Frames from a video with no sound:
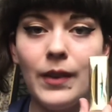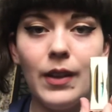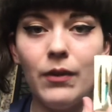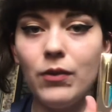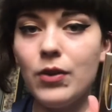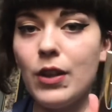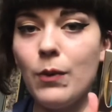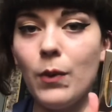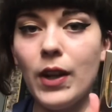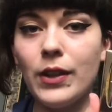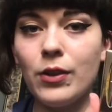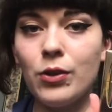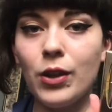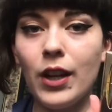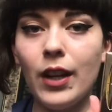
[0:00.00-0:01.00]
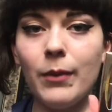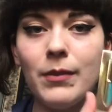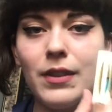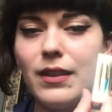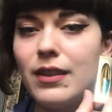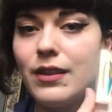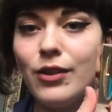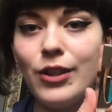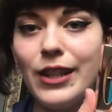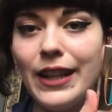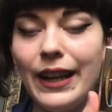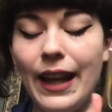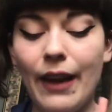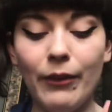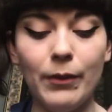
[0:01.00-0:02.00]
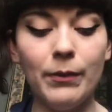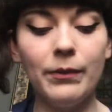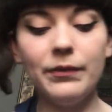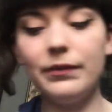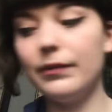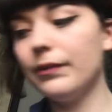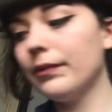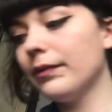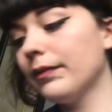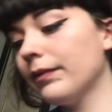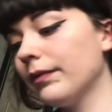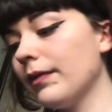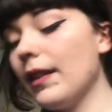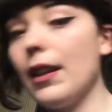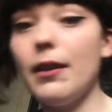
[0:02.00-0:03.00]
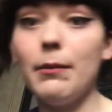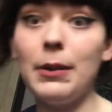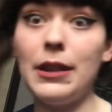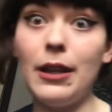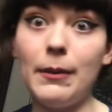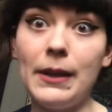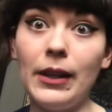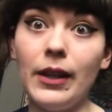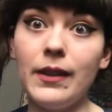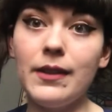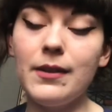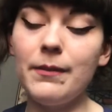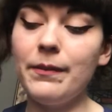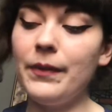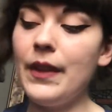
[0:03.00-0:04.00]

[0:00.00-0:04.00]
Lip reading: She wants germs, she can have them, but they'll be hers.